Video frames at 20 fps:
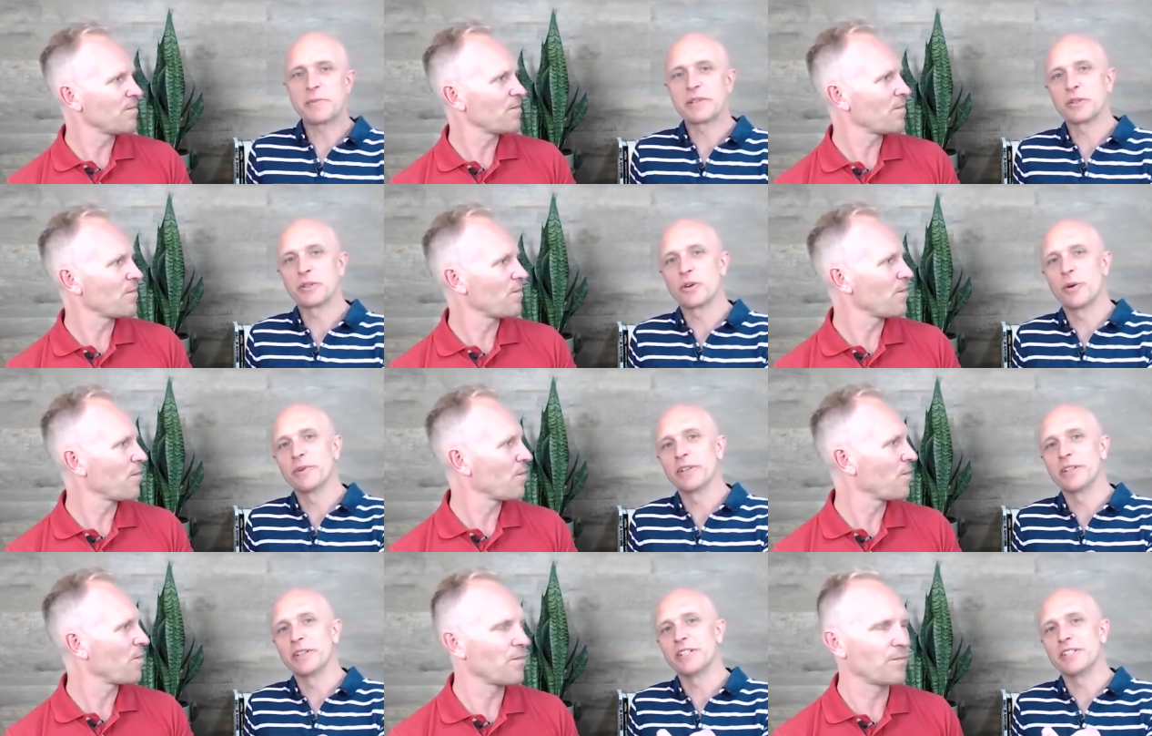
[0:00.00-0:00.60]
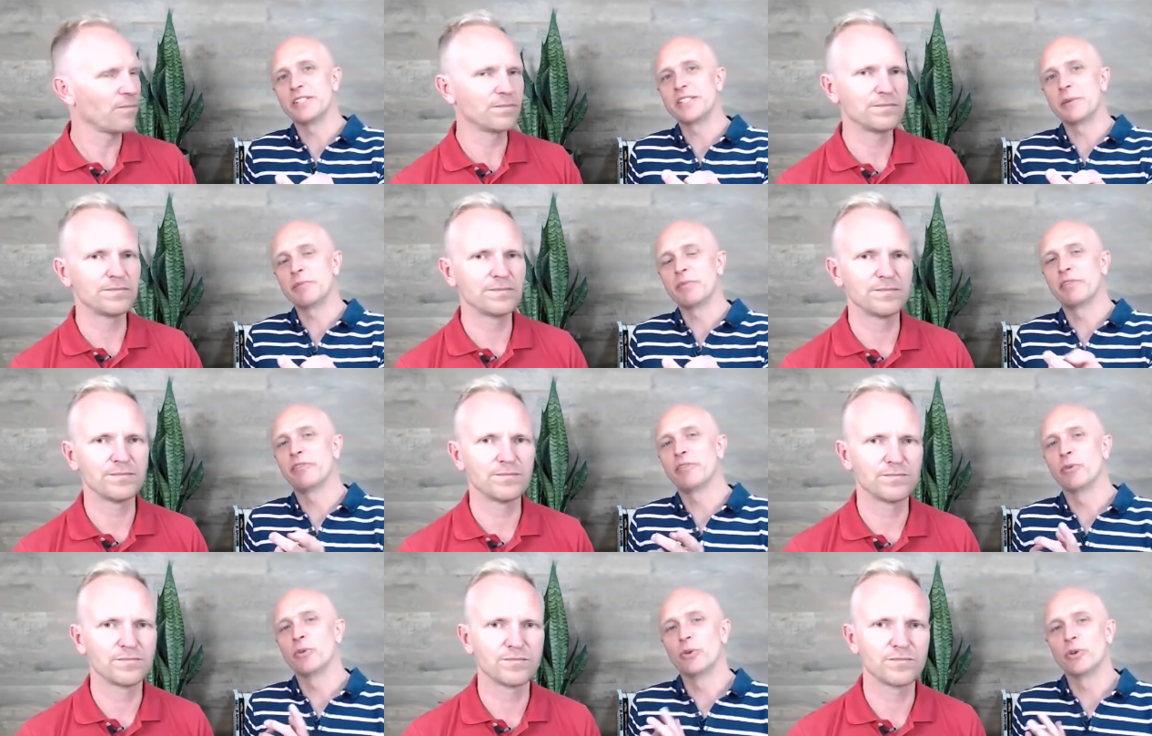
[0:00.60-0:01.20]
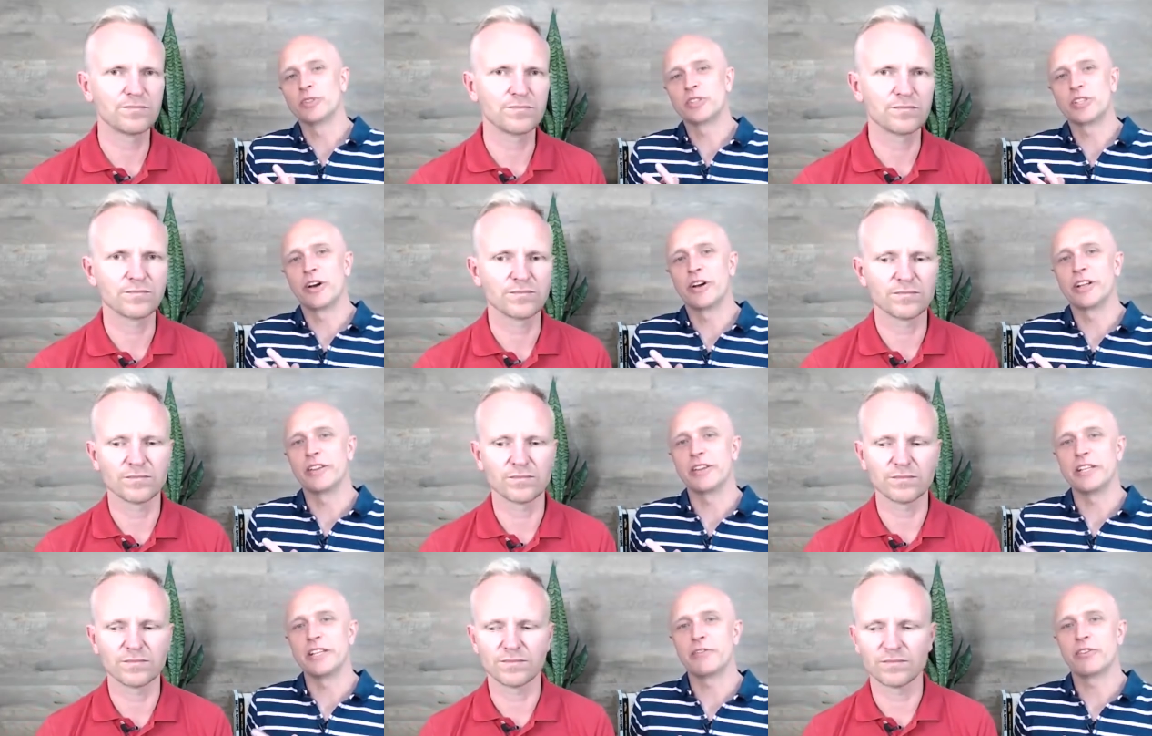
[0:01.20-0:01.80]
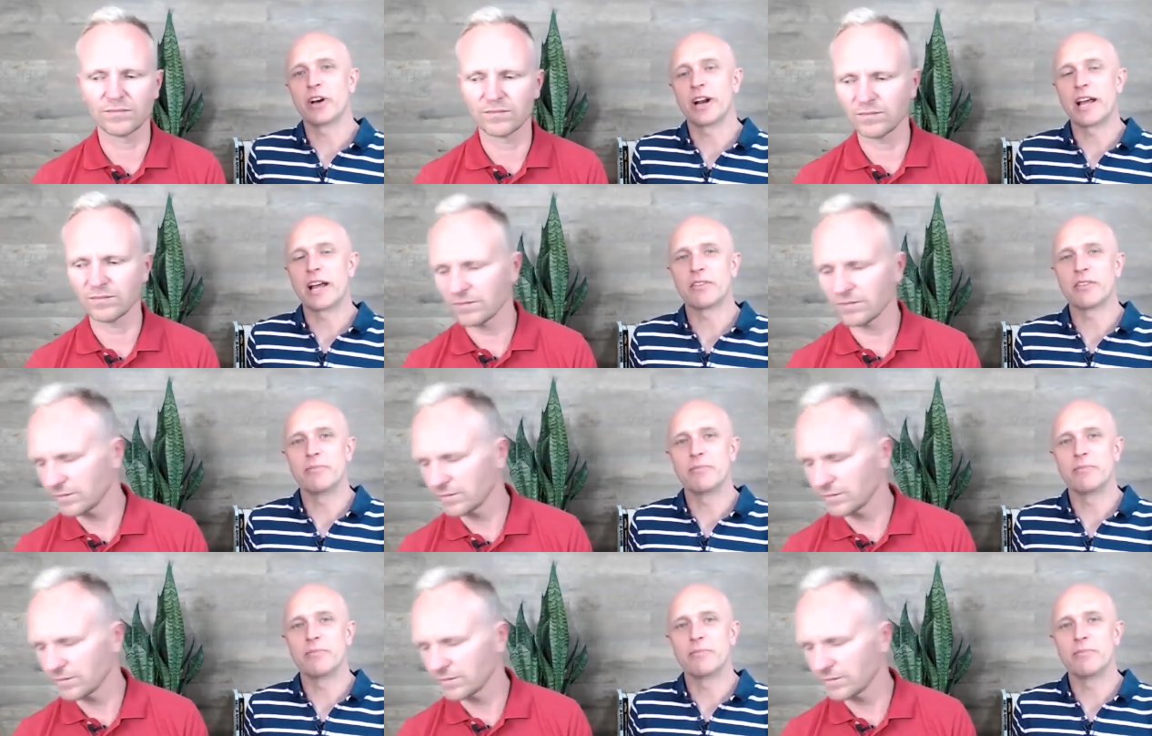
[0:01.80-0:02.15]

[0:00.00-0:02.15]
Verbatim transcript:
Speaker 1: back yep. to a comment that you said before, Tony, that you've got to have